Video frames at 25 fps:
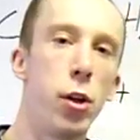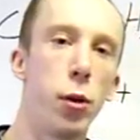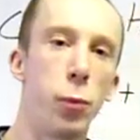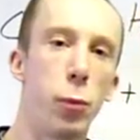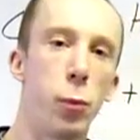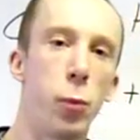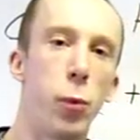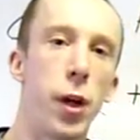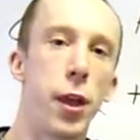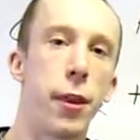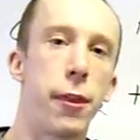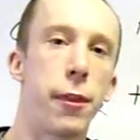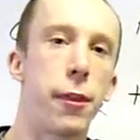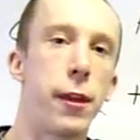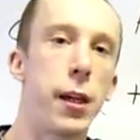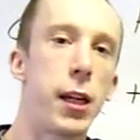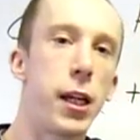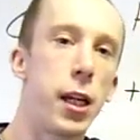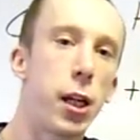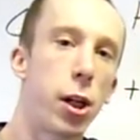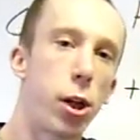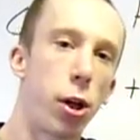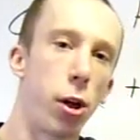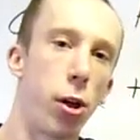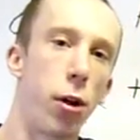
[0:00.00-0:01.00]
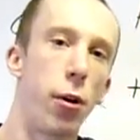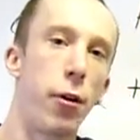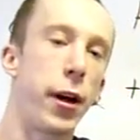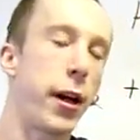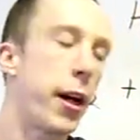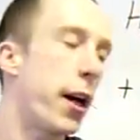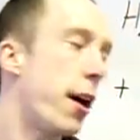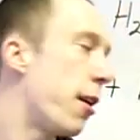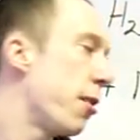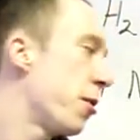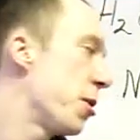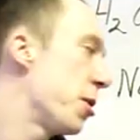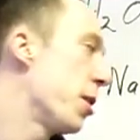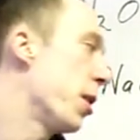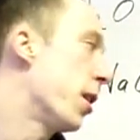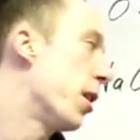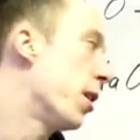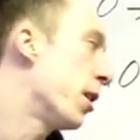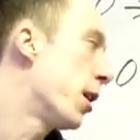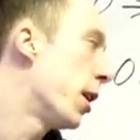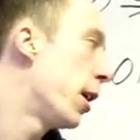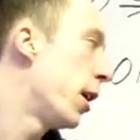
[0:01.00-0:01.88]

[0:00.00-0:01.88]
up with the chloric acid.